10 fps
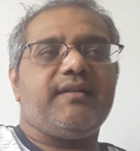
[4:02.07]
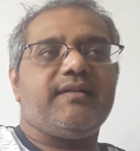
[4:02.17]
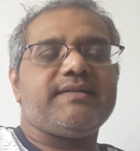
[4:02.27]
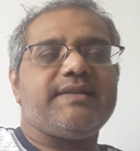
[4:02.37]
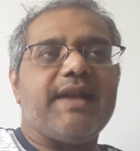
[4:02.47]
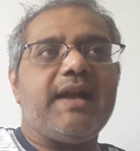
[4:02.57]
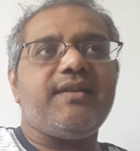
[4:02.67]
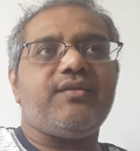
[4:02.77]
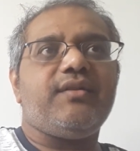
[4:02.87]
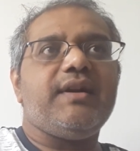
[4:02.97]

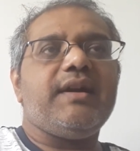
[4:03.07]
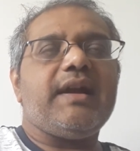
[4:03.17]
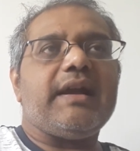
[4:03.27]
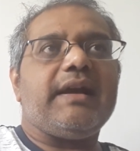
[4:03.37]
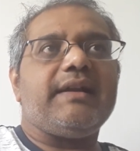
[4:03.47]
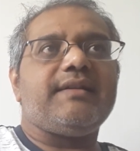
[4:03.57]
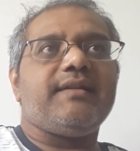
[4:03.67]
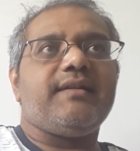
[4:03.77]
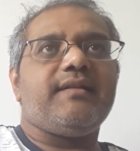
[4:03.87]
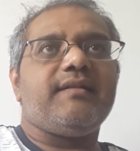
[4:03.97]
scenario, and
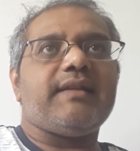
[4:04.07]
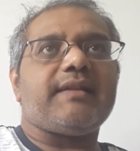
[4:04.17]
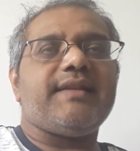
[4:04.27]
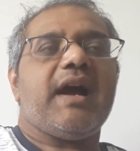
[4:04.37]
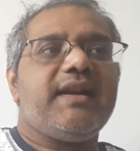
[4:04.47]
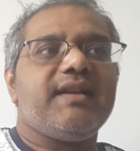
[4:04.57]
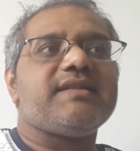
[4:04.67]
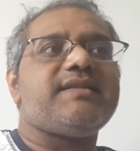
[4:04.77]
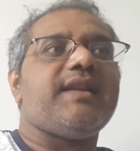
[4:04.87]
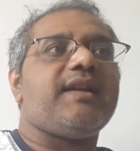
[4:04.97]
like the
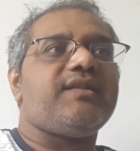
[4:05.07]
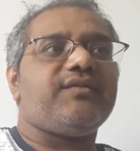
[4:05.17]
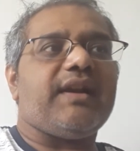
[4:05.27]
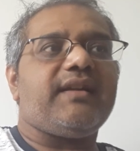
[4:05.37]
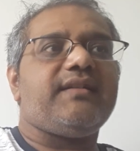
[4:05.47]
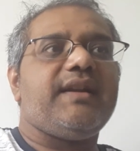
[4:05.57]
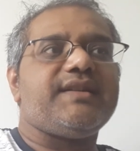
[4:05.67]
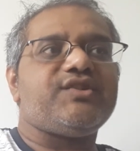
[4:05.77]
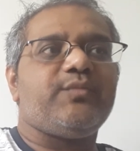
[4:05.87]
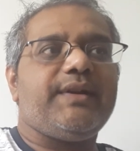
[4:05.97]
ideal scenario that
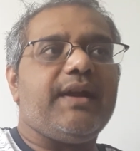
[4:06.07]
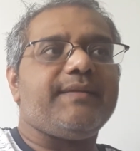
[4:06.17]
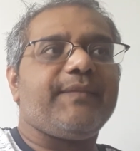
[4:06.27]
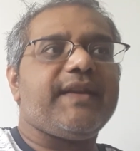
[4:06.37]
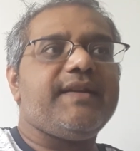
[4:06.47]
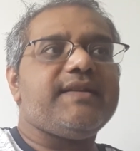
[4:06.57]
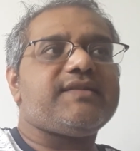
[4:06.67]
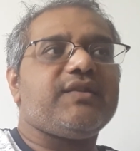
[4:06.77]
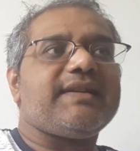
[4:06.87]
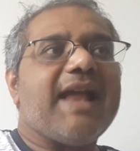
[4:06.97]
needs to be done.
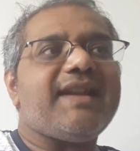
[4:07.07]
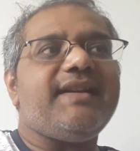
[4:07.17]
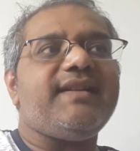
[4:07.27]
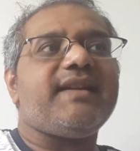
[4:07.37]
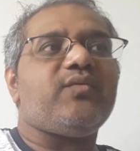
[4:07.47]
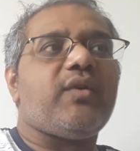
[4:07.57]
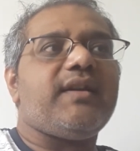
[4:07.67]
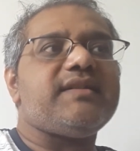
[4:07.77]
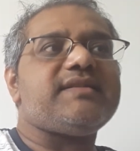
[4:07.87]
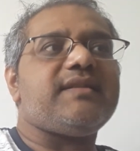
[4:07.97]
So the clarity
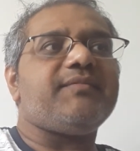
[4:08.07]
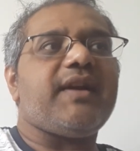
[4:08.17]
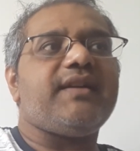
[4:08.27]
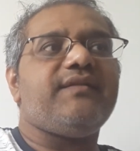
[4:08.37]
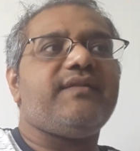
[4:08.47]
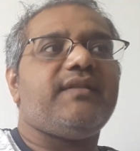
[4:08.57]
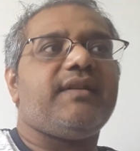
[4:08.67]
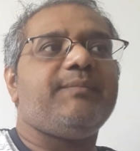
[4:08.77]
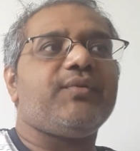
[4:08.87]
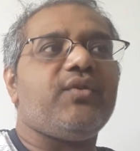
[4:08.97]
requires some kind of
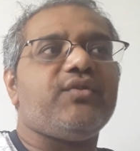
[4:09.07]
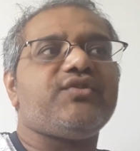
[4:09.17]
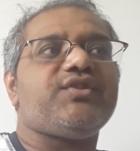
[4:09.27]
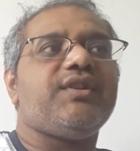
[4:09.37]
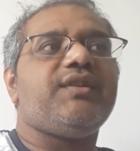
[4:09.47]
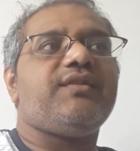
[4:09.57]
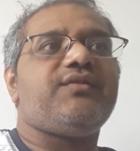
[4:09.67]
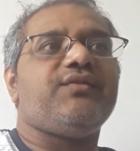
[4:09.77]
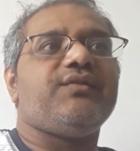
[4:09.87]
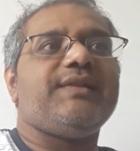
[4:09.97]
approach
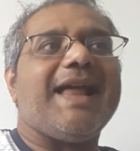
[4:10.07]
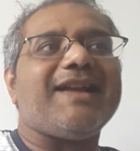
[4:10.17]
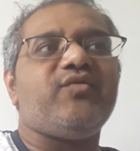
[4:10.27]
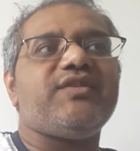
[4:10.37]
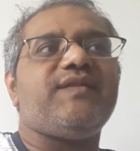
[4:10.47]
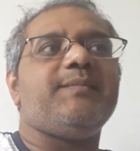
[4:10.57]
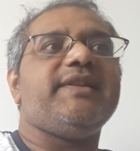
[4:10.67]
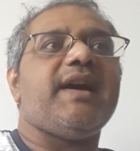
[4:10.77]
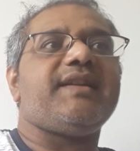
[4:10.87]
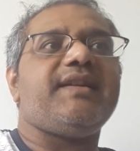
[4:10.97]
to language
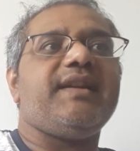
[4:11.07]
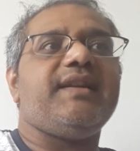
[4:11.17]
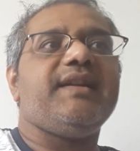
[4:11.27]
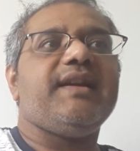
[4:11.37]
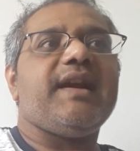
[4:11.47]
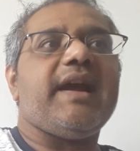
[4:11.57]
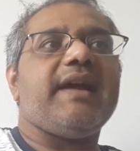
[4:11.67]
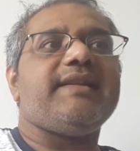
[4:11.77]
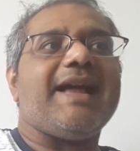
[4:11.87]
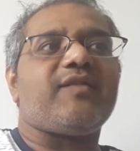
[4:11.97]
familiarity
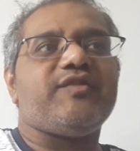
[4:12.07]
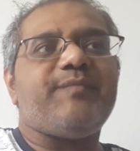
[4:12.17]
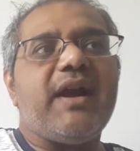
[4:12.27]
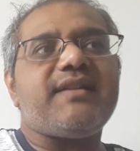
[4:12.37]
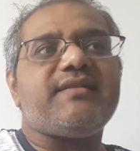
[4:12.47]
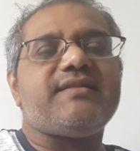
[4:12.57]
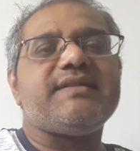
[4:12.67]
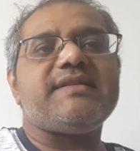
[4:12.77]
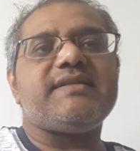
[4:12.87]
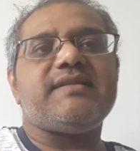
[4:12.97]
and language
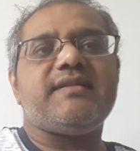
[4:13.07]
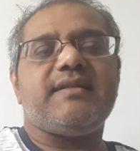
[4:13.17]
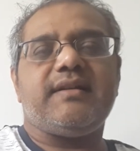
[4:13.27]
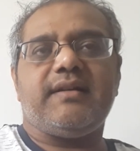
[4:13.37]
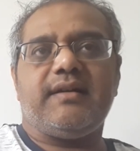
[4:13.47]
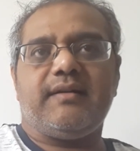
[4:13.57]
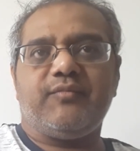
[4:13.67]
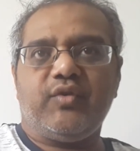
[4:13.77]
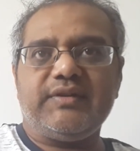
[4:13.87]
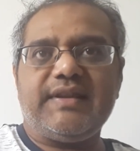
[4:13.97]
patterns,
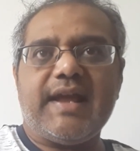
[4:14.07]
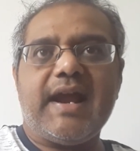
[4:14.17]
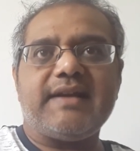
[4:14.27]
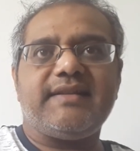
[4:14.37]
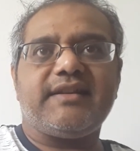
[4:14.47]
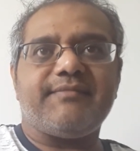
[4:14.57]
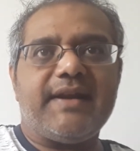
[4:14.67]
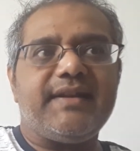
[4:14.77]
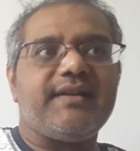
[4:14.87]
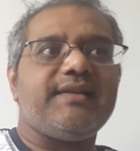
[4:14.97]
both at the
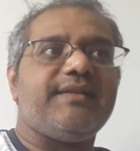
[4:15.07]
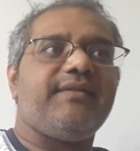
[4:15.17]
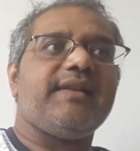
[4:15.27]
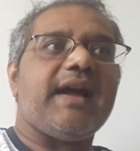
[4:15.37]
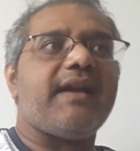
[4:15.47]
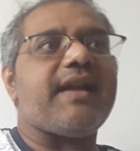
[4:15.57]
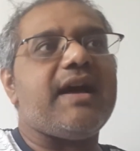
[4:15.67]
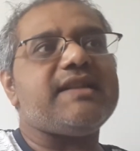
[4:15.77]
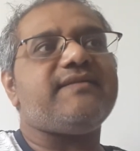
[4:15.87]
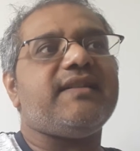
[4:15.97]
grammatical level and
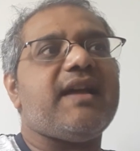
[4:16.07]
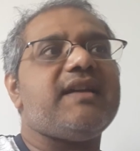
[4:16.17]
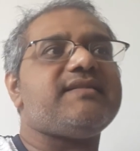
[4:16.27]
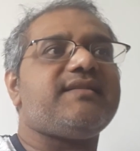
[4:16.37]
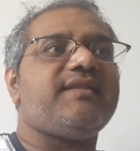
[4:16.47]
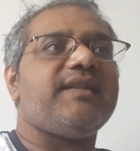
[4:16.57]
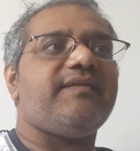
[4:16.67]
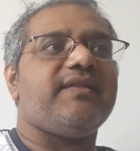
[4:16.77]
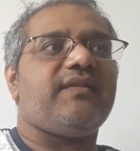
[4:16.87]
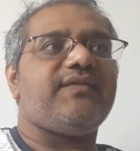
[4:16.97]
as well as at the
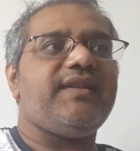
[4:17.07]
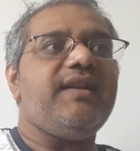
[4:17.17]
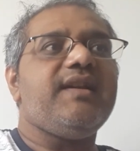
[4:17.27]
level of the